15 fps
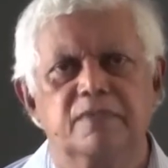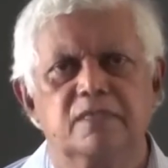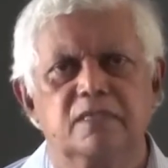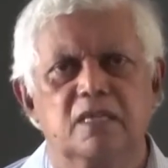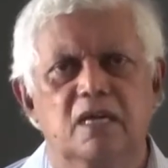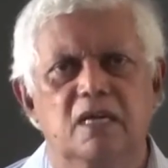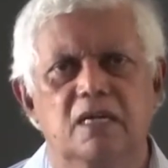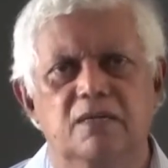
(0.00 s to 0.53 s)

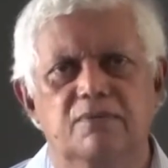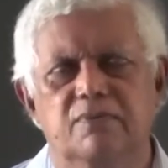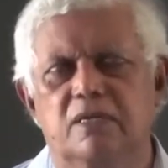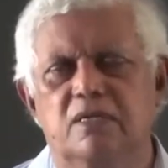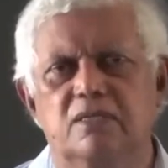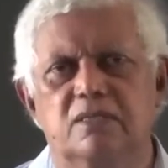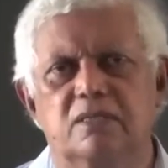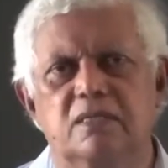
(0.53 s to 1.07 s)
It
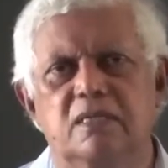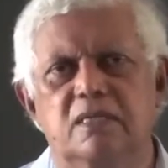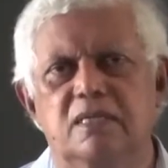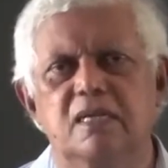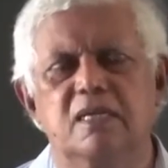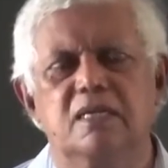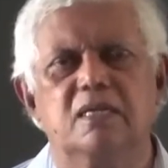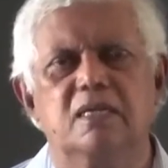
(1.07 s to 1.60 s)

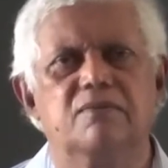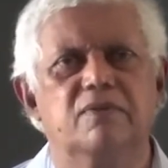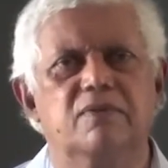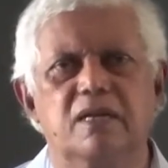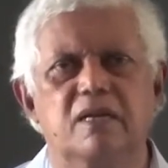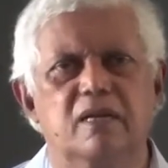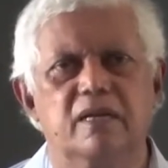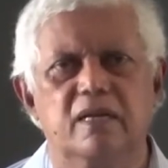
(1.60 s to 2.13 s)
needed
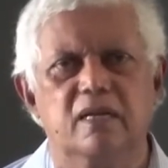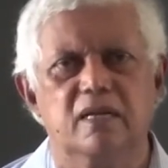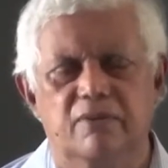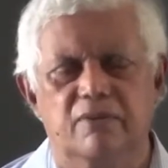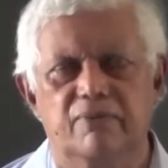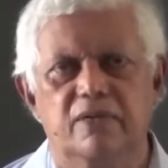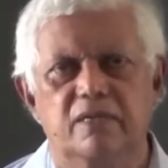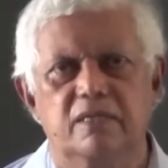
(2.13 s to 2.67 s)
very little
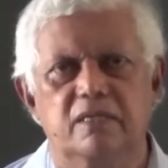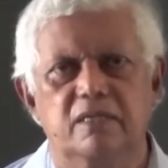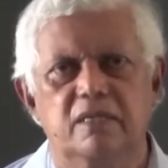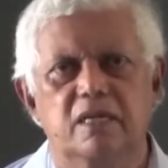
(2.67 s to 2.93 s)
effort